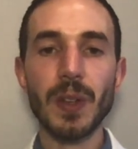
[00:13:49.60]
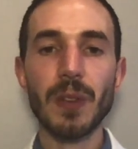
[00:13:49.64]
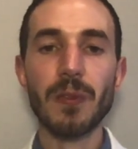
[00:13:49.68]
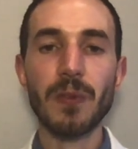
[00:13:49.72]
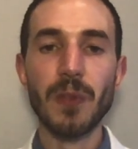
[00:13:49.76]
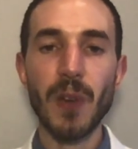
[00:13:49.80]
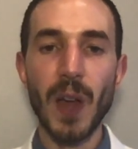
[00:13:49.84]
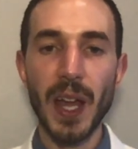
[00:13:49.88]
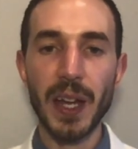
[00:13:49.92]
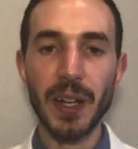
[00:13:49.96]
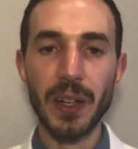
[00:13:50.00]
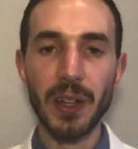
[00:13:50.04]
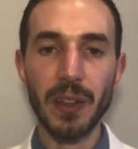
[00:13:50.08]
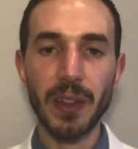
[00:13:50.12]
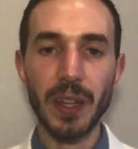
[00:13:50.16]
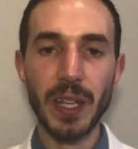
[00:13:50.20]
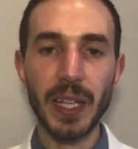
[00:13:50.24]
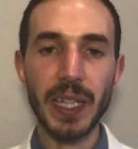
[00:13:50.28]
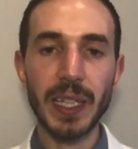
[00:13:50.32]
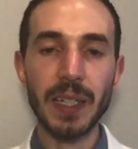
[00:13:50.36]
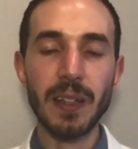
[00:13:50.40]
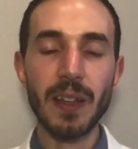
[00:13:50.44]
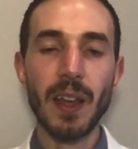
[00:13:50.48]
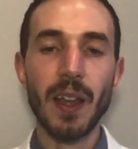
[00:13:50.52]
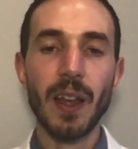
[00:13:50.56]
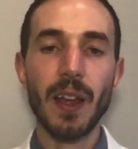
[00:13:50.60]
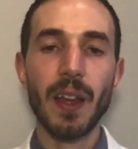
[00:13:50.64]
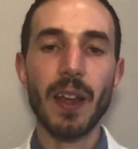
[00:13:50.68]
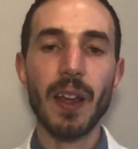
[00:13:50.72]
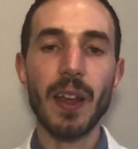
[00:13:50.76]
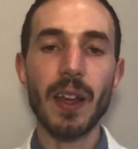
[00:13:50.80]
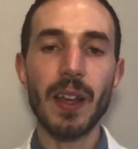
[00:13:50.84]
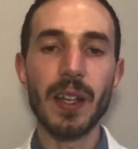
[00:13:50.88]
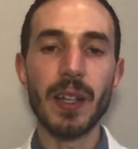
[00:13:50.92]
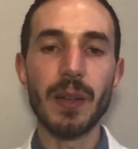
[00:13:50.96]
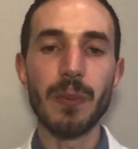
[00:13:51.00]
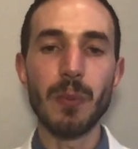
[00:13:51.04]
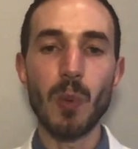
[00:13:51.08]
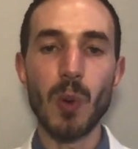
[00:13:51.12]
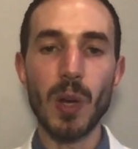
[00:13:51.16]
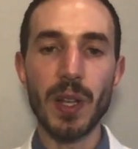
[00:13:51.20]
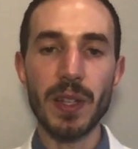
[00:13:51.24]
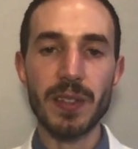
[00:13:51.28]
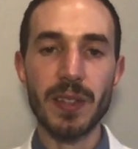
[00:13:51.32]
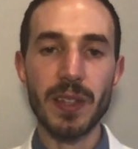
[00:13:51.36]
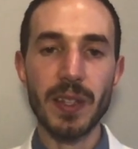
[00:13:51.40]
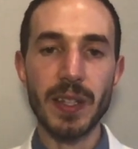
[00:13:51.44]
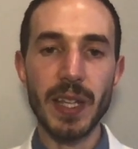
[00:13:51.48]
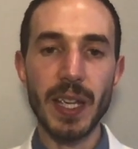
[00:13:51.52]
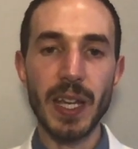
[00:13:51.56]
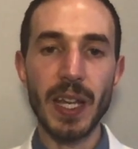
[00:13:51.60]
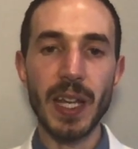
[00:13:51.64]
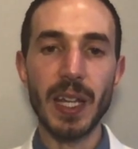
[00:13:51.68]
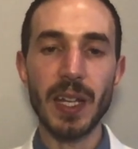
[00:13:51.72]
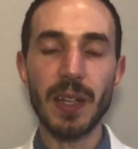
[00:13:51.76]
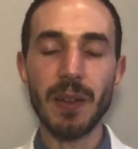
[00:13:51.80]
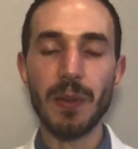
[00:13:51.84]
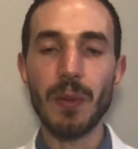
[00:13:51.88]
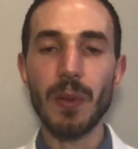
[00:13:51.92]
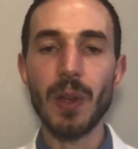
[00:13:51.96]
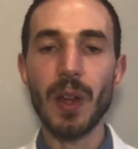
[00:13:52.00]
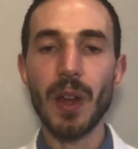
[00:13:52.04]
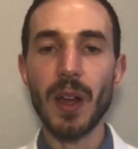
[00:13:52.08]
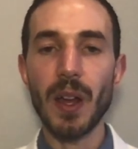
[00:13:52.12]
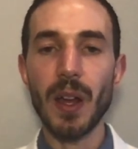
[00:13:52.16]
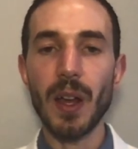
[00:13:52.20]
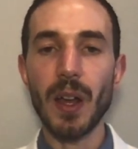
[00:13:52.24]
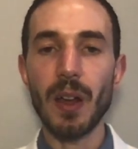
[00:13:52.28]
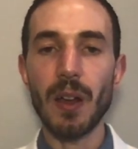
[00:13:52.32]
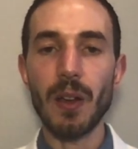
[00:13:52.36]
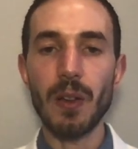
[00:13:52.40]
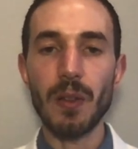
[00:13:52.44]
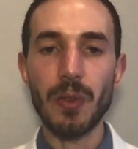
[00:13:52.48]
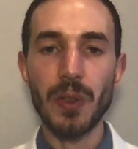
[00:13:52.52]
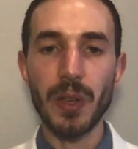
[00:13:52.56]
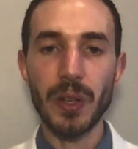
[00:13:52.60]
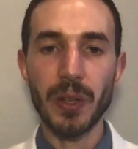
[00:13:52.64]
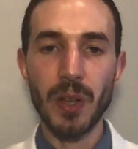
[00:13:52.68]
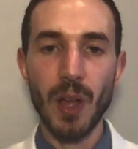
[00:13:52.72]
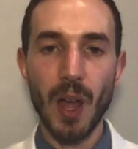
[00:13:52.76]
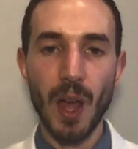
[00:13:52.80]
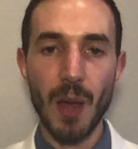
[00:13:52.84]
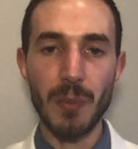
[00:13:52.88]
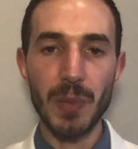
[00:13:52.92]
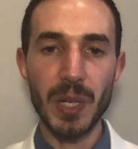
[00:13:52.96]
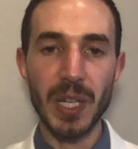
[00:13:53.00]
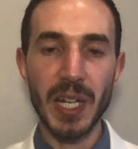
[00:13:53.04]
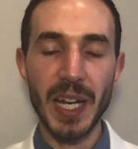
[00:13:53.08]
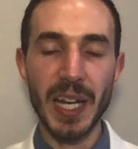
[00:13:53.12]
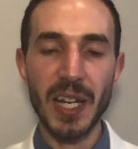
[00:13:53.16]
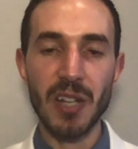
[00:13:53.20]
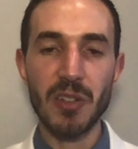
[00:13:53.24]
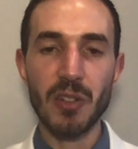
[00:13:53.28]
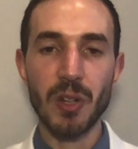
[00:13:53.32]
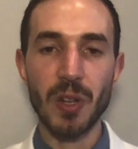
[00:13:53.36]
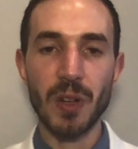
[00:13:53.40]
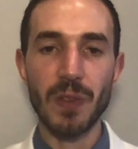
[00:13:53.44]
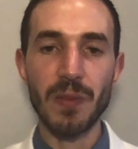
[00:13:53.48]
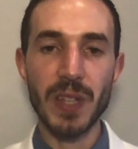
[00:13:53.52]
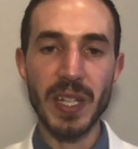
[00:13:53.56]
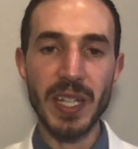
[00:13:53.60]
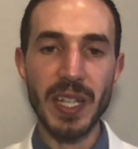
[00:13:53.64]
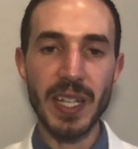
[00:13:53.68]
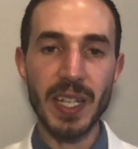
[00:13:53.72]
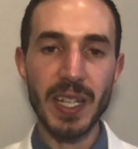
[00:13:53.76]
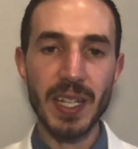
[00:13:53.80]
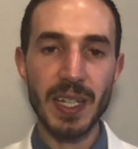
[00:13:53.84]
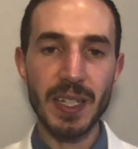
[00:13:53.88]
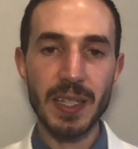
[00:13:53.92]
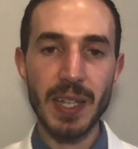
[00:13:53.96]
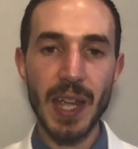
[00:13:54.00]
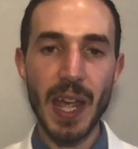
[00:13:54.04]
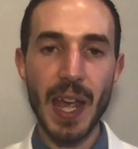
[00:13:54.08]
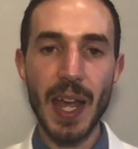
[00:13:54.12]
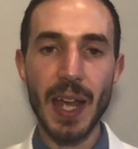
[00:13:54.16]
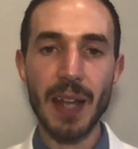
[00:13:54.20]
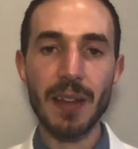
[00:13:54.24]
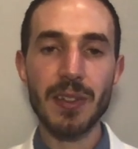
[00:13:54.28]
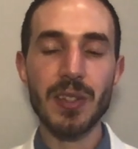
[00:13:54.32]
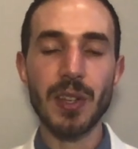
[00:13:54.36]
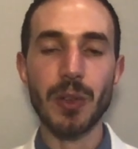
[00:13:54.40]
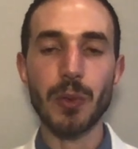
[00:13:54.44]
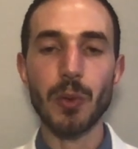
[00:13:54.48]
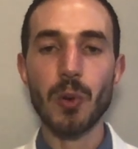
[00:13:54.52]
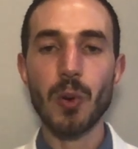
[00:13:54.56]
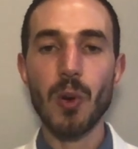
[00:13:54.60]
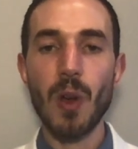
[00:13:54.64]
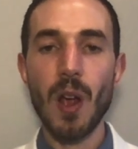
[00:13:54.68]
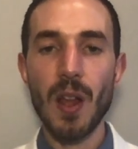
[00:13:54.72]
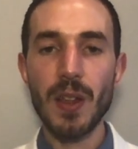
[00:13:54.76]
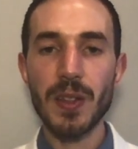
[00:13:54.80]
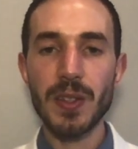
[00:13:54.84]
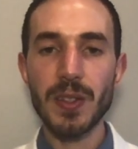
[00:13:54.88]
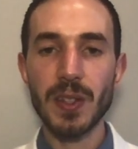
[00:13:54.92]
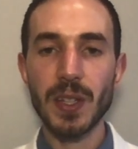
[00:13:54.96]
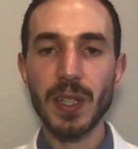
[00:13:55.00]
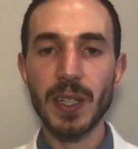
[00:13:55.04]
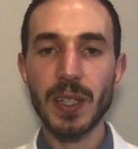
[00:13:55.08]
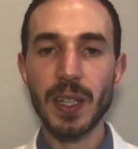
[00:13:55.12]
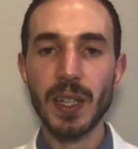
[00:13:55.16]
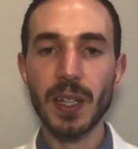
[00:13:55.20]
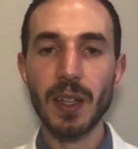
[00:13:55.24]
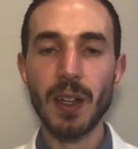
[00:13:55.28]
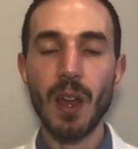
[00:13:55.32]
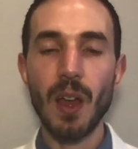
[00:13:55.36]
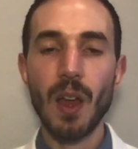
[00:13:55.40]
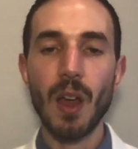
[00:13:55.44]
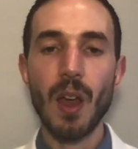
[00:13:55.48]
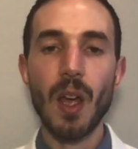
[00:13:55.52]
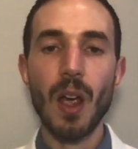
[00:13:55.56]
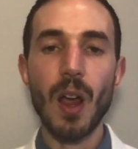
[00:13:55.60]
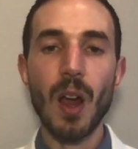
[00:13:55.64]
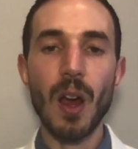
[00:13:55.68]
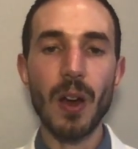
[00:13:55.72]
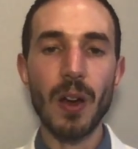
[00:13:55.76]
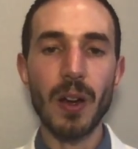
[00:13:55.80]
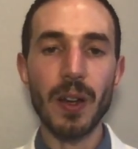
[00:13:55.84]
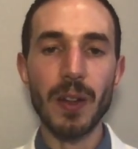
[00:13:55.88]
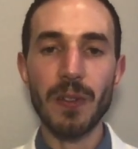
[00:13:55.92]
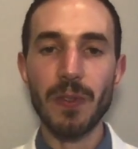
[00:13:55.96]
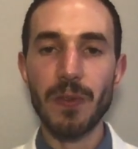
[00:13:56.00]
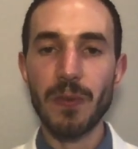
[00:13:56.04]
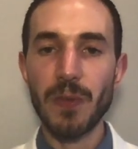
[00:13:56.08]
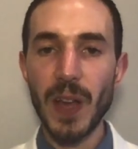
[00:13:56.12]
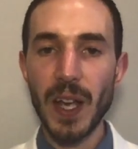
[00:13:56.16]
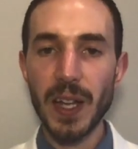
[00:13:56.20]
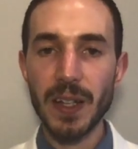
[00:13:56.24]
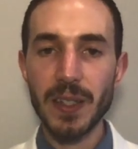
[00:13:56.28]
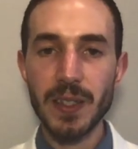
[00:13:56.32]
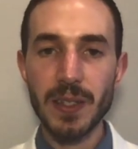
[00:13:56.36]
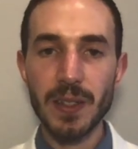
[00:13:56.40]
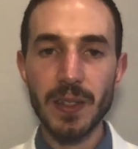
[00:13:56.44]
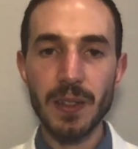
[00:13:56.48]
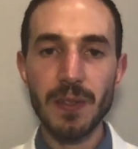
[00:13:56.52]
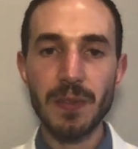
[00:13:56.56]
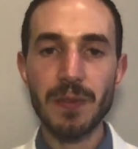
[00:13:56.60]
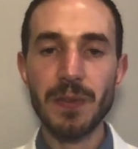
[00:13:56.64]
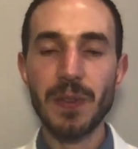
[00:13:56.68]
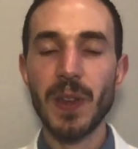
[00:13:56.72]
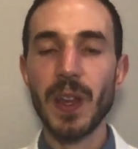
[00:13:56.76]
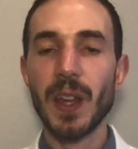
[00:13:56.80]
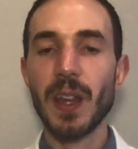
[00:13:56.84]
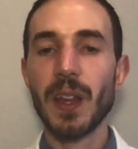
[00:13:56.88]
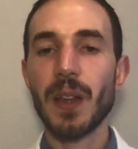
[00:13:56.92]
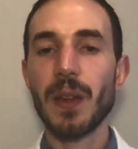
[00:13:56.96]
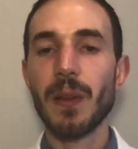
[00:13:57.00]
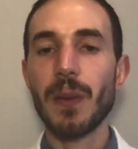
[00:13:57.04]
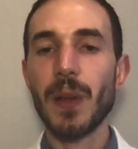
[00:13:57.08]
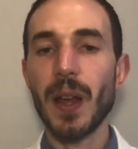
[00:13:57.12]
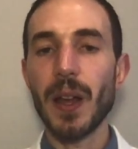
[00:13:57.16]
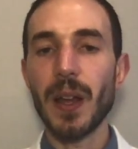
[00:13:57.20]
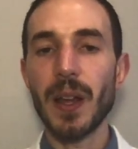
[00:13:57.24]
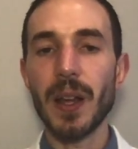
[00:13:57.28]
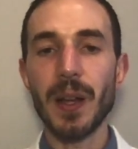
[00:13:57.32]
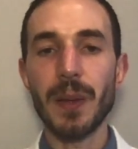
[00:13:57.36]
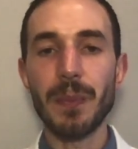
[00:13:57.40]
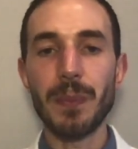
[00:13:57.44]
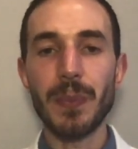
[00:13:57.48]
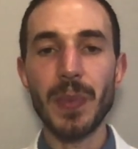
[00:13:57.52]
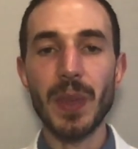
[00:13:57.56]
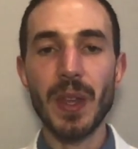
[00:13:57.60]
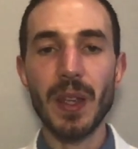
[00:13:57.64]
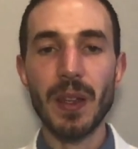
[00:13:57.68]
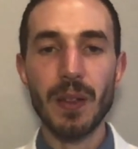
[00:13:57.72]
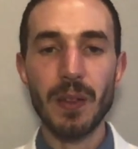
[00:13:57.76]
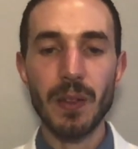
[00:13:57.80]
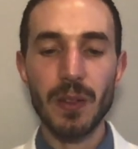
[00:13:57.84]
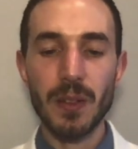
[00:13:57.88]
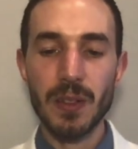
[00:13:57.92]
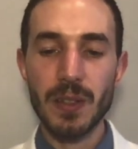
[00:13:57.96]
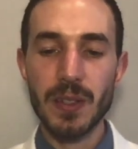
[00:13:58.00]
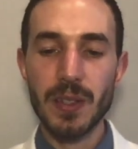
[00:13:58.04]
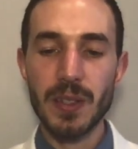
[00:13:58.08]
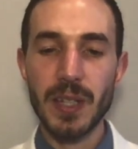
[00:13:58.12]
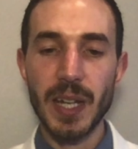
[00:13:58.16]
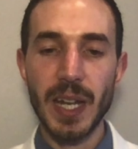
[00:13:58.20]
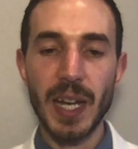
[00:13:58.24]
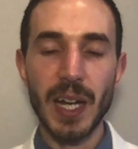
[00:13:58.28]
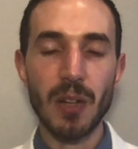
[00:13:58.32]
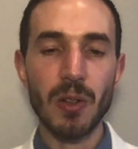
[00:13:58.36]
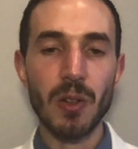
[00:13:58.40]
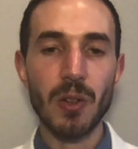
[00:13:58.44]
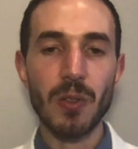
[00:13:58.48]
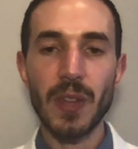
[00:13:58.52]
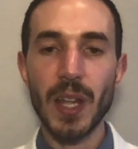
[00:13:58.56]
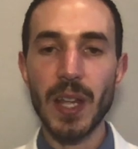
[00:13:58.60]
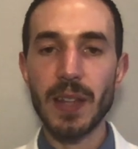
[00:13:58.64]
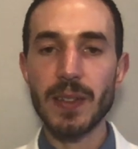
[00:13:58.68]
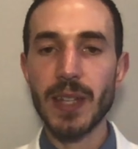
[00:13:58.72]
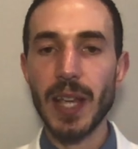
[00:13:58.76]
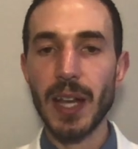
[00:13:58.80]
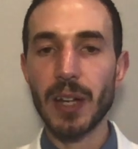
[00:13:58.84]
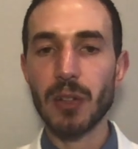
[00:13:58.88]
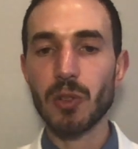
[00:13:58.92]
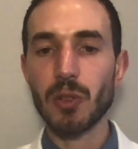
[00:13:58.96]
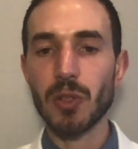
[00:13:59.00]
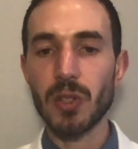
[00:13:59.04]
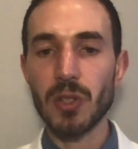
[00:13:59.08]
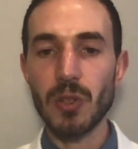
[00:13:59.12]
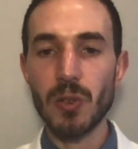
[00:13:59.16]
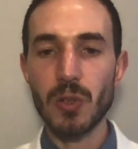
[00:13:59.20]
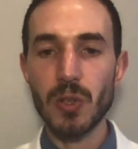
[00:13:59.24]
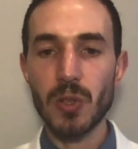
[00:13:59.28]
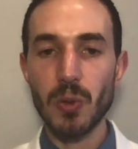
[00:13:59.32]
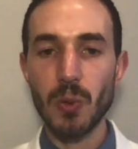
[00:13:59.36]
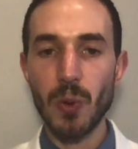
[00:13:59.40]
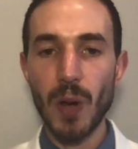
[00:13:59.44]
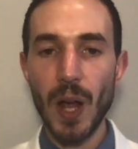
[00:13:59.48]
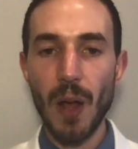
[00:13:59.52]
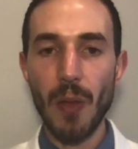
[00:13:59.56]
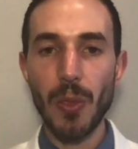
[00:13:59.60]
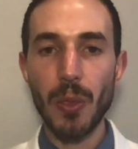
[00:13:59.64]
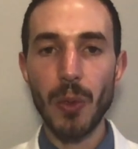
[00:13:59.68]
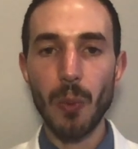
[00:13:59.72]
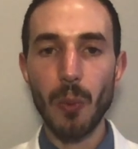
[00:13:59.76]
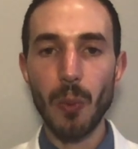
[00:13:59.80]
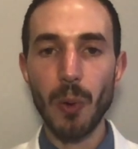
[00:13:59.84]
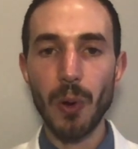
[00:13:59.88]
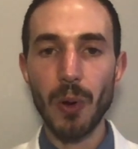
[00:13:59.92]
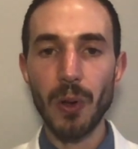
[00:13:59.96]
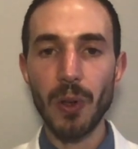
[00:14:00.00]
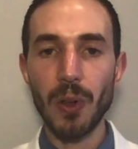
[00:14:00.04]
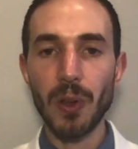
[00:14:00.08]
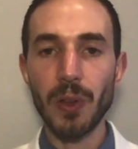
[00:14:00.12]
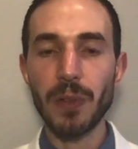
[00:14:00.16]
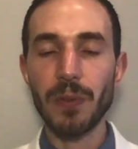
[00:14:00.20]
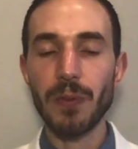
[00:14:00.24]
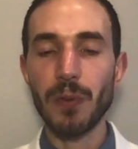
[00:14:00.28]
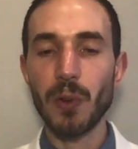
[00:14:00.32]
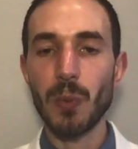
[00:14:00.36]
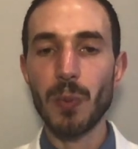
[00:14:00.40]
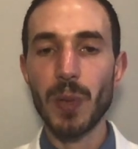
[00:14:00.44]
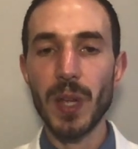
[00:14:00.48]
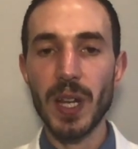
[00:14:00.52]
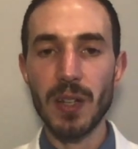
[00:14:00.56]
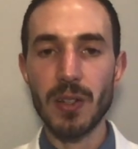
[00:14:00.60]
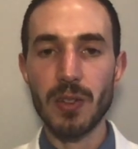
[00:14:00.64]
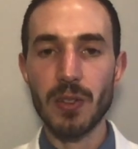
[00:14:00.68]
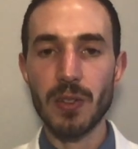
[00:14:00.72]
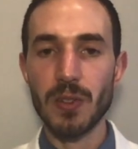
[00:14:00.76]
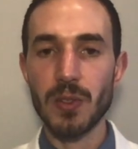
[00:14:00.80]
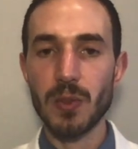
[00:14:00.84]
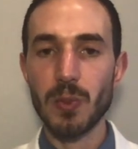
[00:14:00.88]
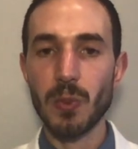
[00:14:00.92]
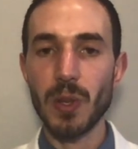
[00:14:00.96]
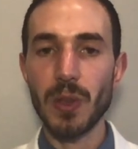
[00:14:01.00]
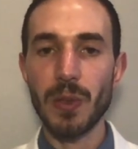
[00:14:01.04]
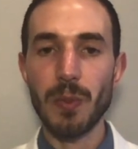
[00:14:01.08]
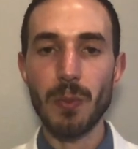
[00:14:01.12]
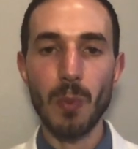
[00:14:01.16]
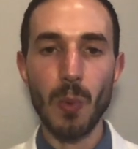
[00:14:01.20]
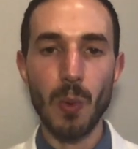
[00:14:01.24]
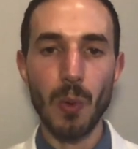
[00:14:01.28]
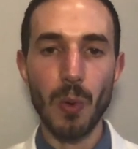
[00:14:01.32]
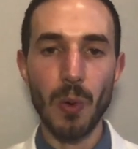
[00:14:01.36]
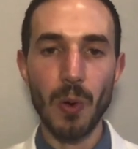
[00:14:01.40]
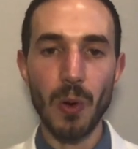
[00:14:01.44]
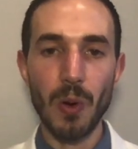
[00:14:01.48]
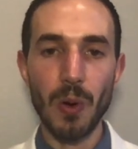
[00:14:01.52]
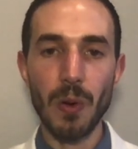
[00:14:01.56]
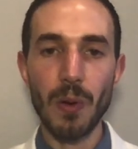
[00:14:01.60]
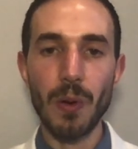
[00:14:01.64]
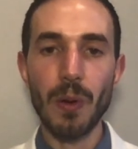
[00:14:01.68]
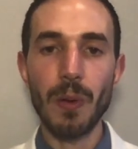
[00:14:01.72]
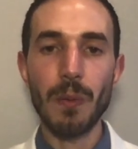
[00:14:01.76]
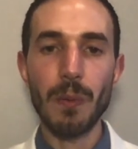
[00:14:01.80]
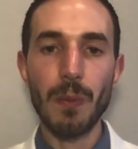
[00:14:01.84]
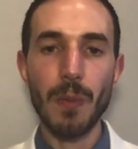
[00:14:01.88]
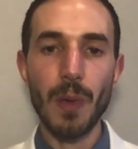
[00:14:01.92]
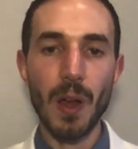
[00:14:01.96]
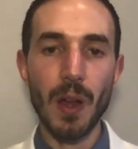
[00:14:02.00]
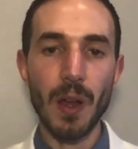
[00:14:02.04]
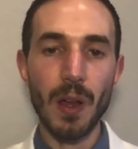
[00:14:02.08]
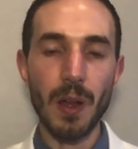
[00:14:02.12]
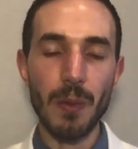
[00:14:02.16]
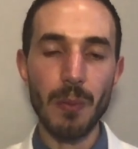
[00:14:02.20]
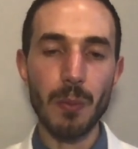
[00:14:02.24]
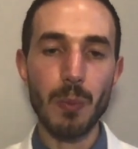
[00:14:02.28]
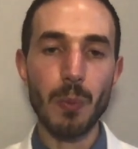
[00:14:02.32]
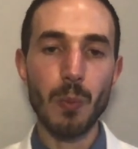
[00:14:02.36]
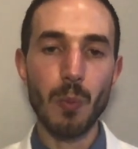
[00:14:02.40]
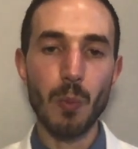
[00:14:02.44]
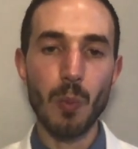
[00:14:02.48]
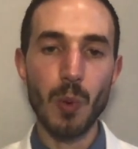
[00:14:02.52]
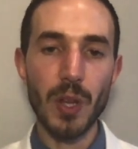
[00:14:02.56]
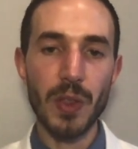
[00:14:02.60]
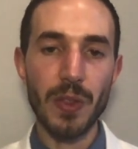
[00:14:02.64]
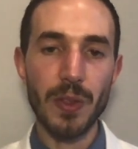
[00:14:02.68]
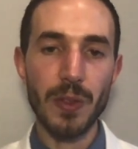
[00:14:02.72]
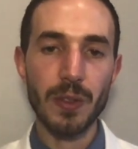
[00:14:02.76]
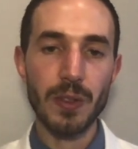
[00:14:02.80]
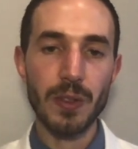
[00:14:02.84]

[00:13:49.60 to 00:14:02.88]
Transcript: Finally, once again, the combination of the intacs and cross-linking are an effective standard that's actually used throughout the world for patients with with